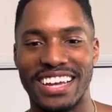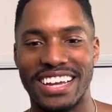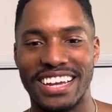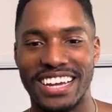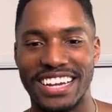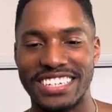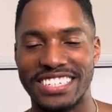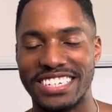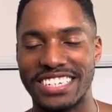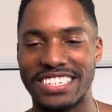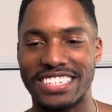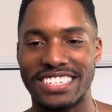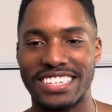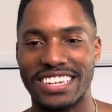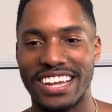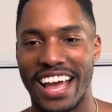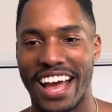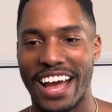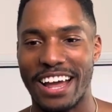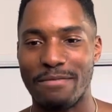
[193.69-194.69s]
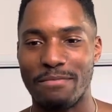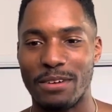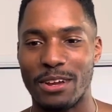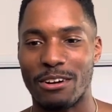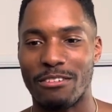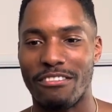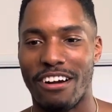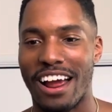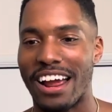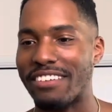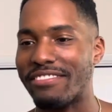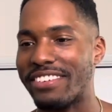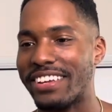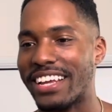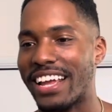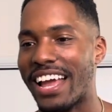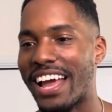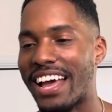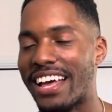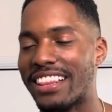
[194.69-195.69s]
it just had me
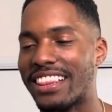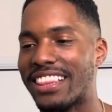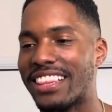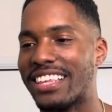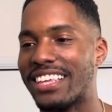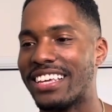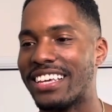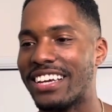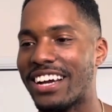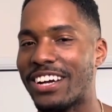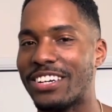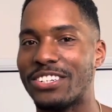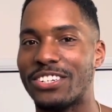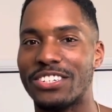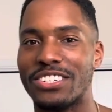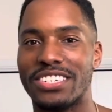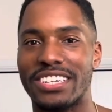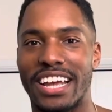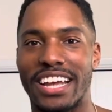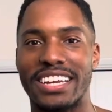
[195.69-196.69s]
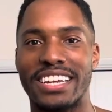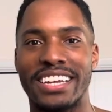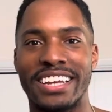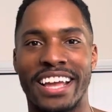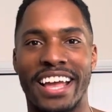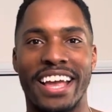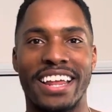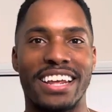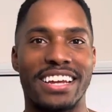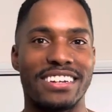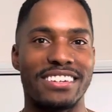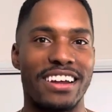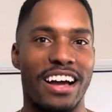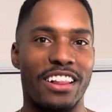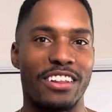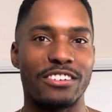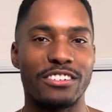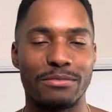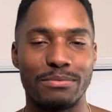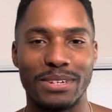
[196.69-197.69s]
arriving at the understanding and
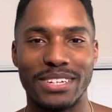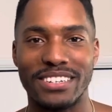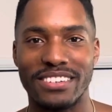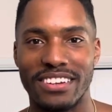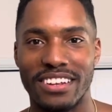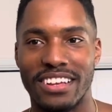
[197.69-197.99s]
acknowledgement